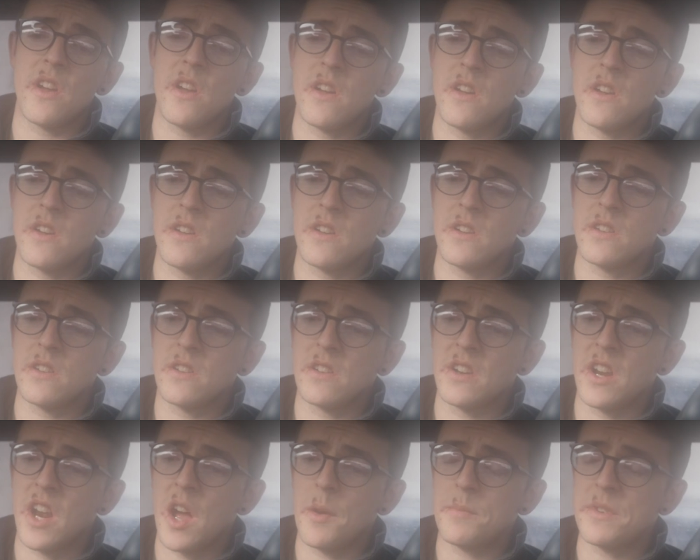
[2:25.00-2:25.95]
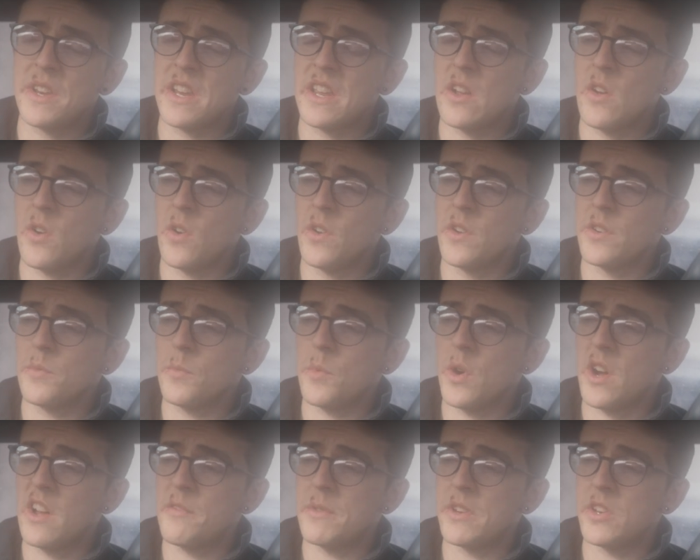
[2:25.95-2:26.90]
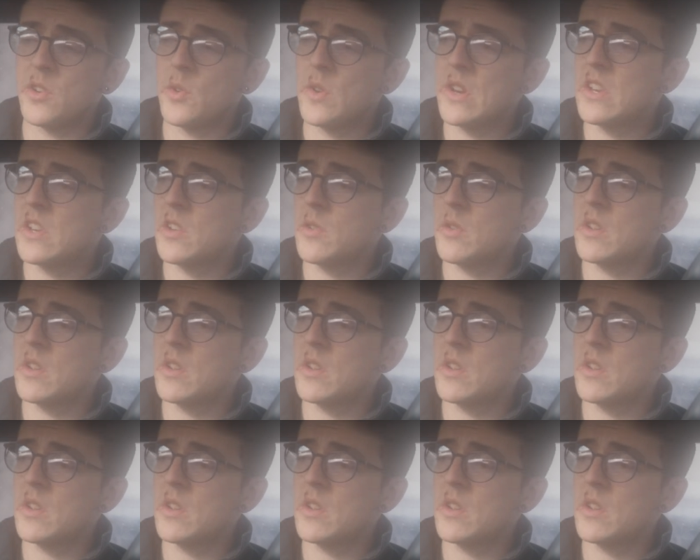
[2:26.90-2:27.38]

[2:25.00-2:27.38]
an update on what I've been doing to